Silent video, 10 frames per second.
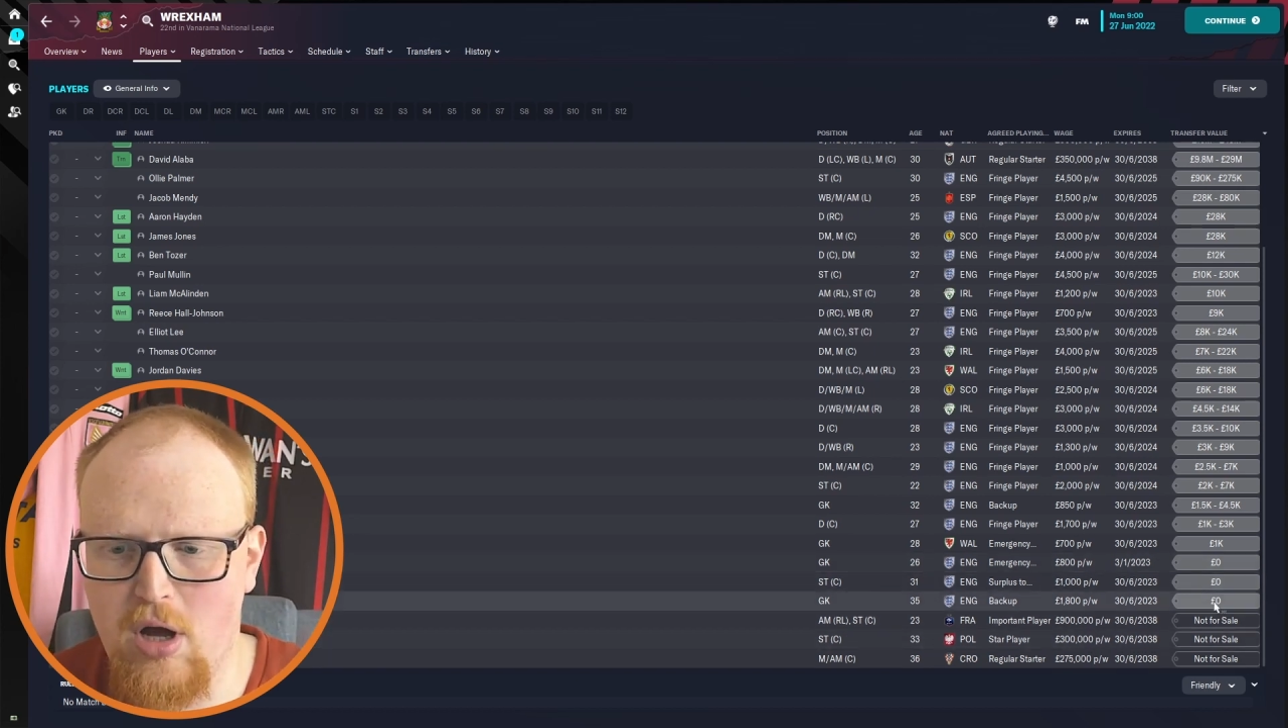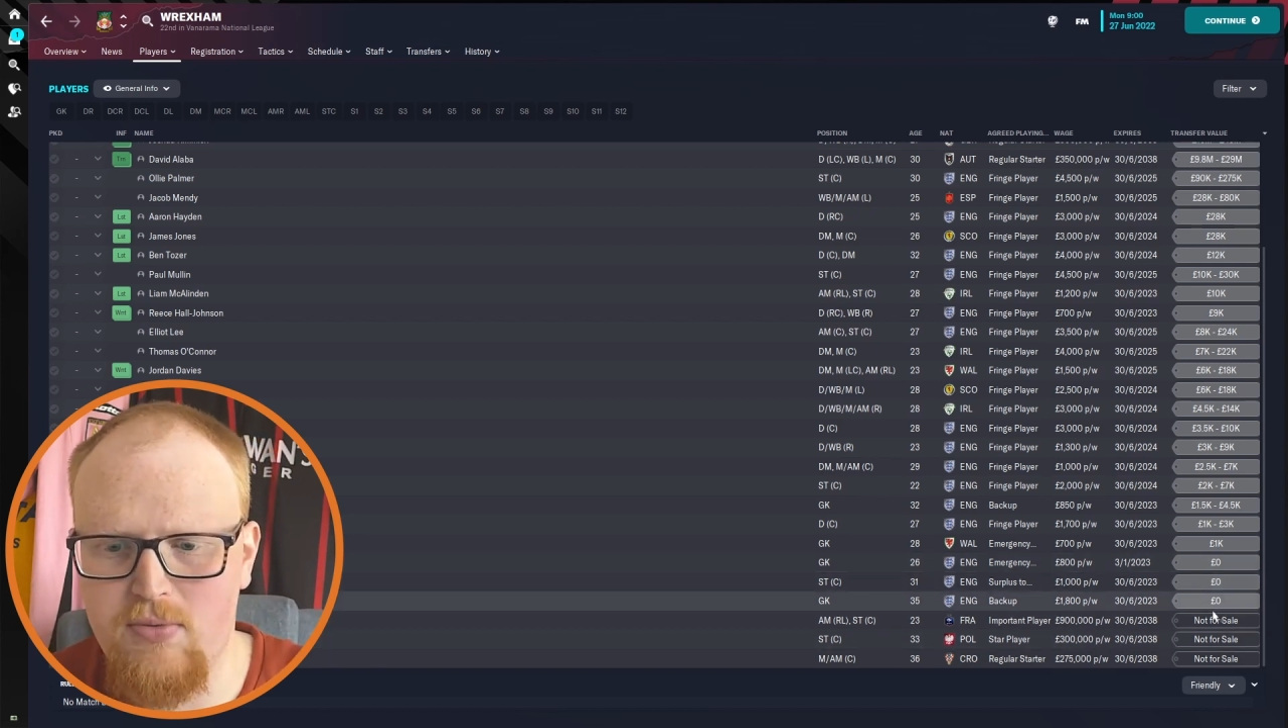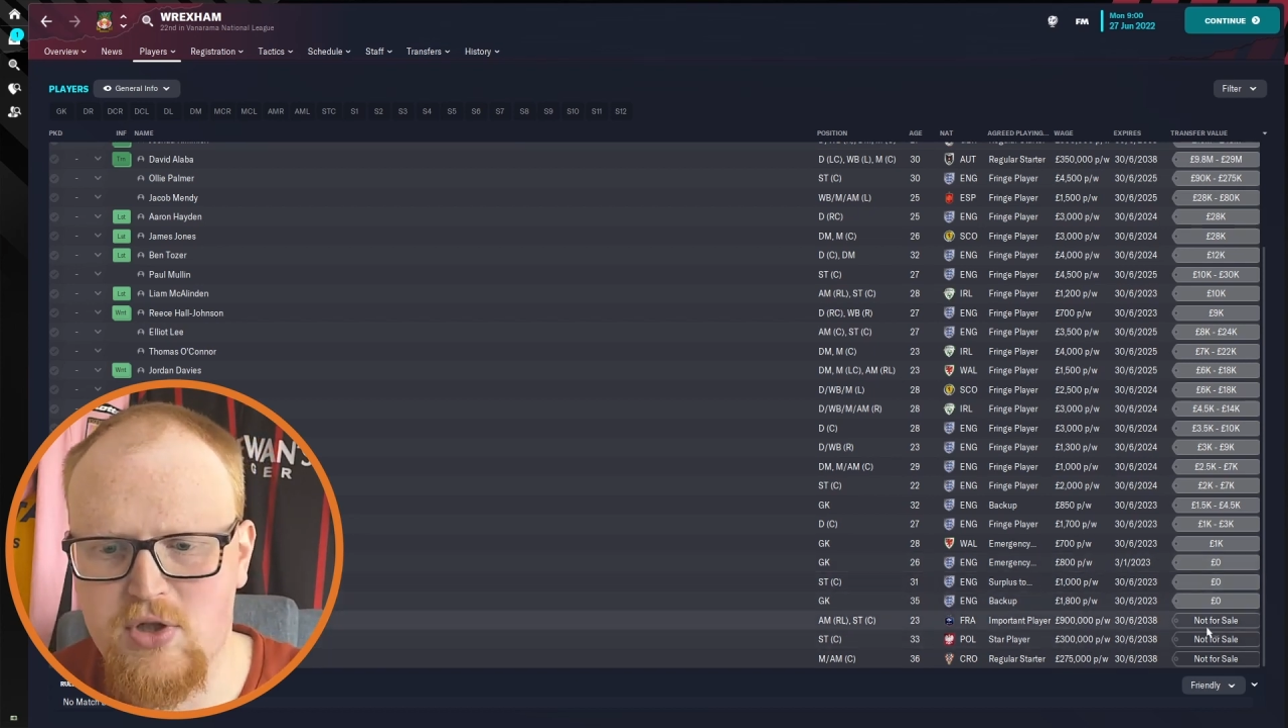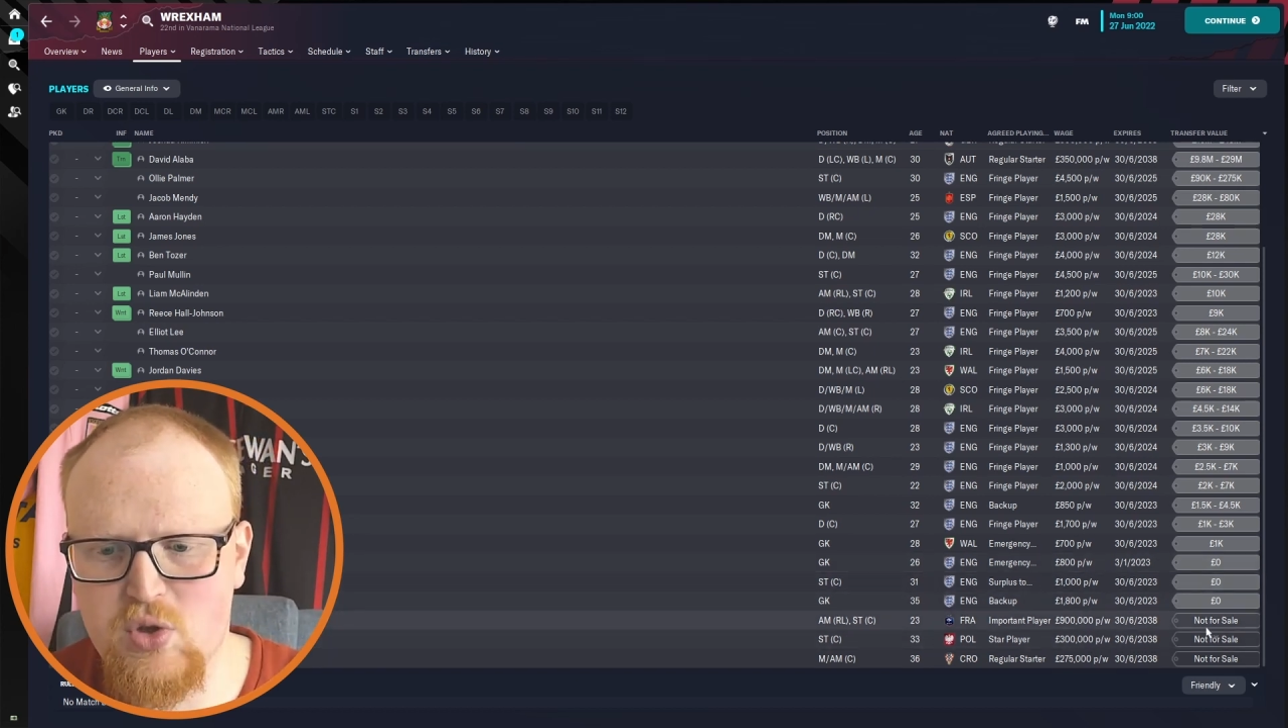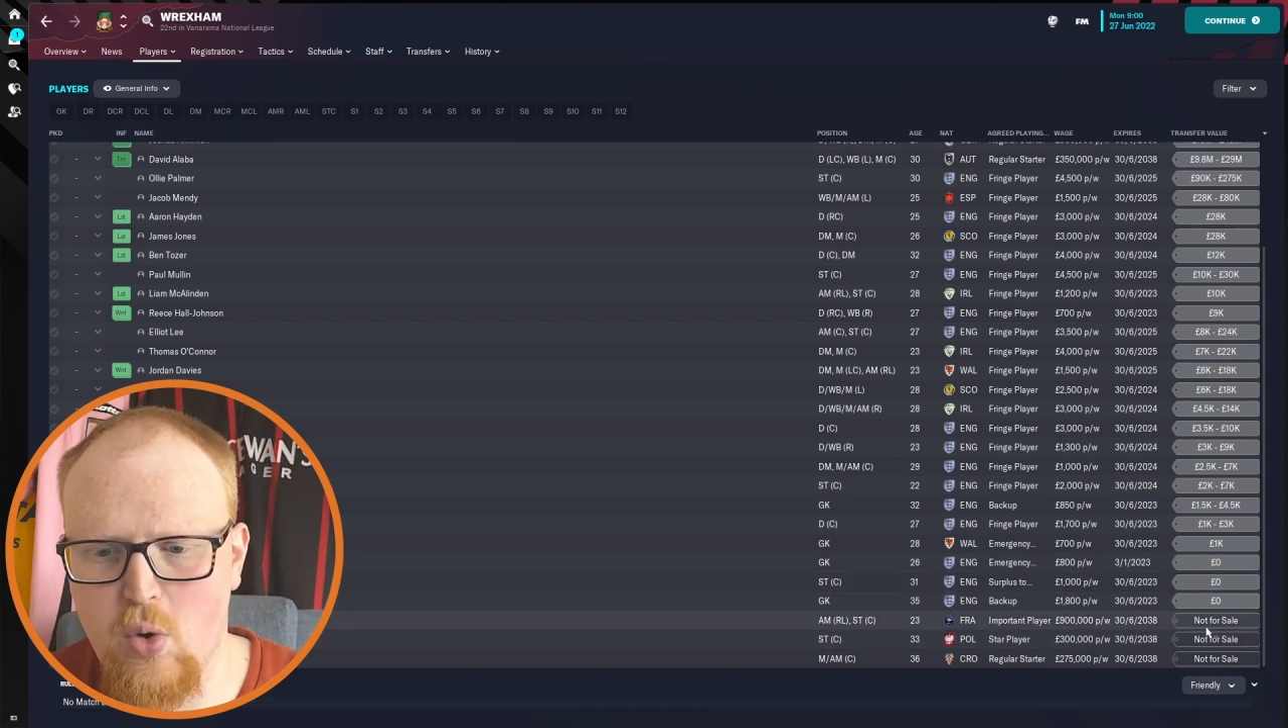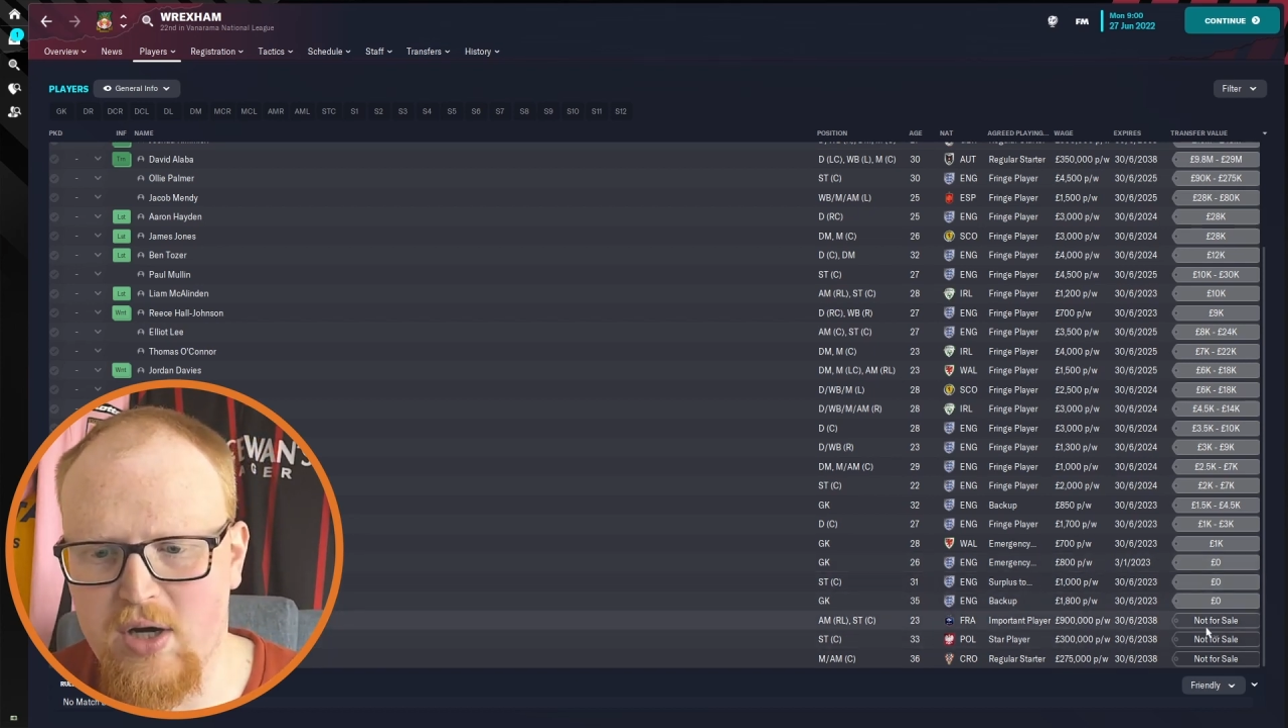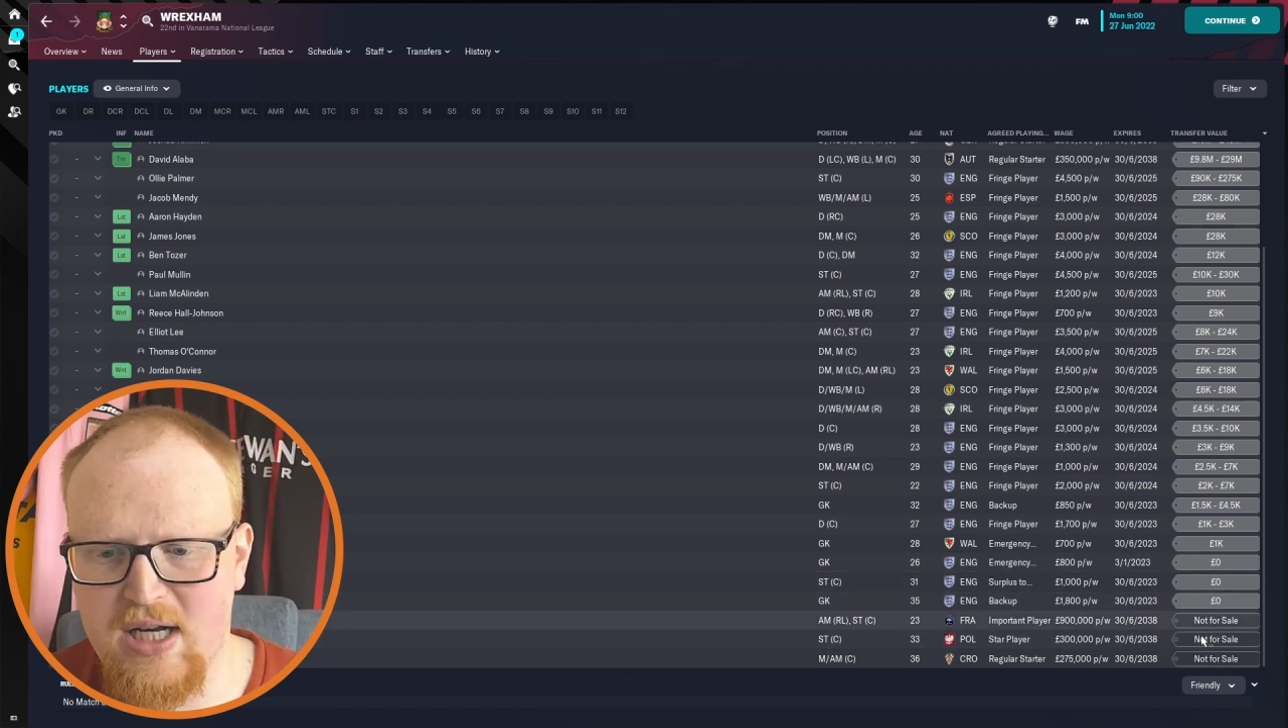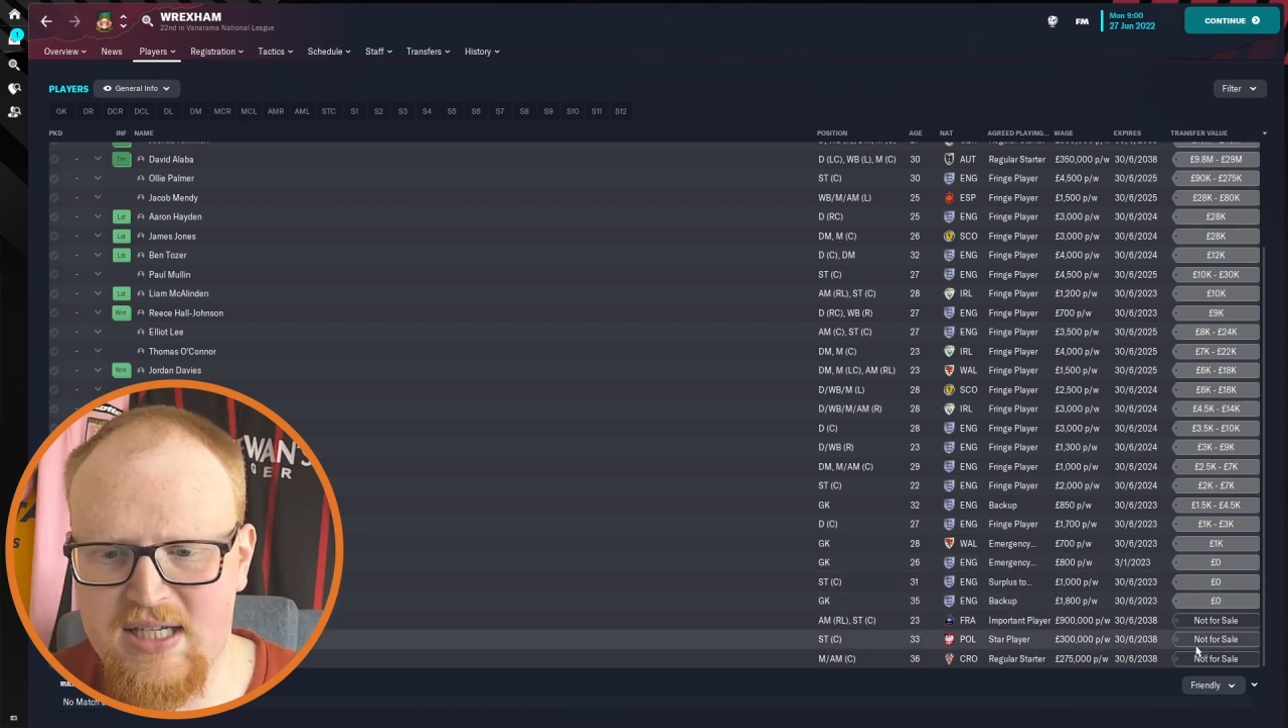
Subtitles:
on the squad